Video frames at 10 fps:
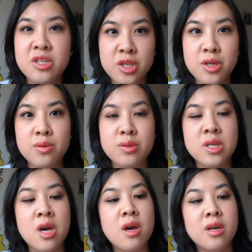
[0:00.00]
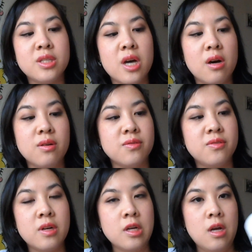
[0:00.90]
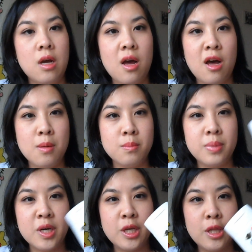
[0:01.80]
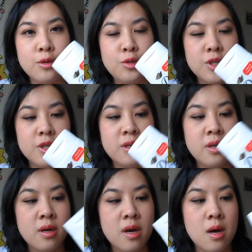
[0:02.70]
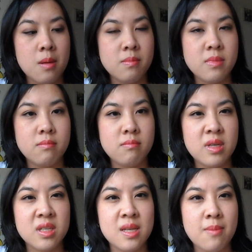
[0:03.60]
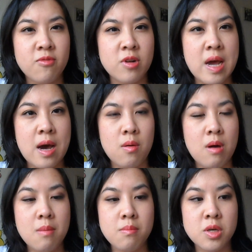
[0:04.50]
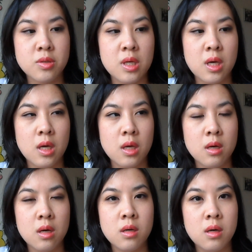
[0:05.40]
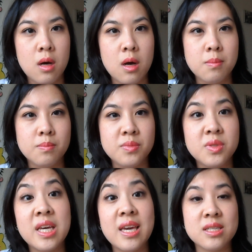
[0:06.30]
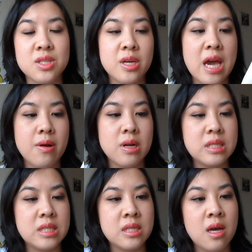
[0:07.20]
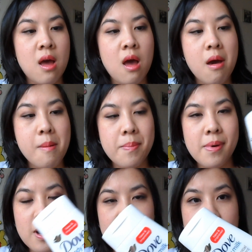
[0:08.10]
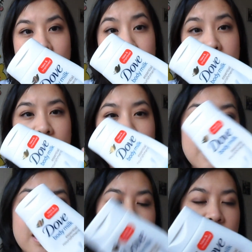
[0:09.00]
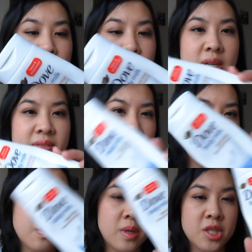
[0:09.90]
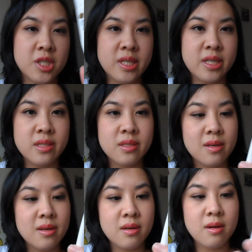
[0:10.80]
always use Dove body lotion, except for now I'm using Say Yes to Carrots. But I really like this. I would definitely repurchase this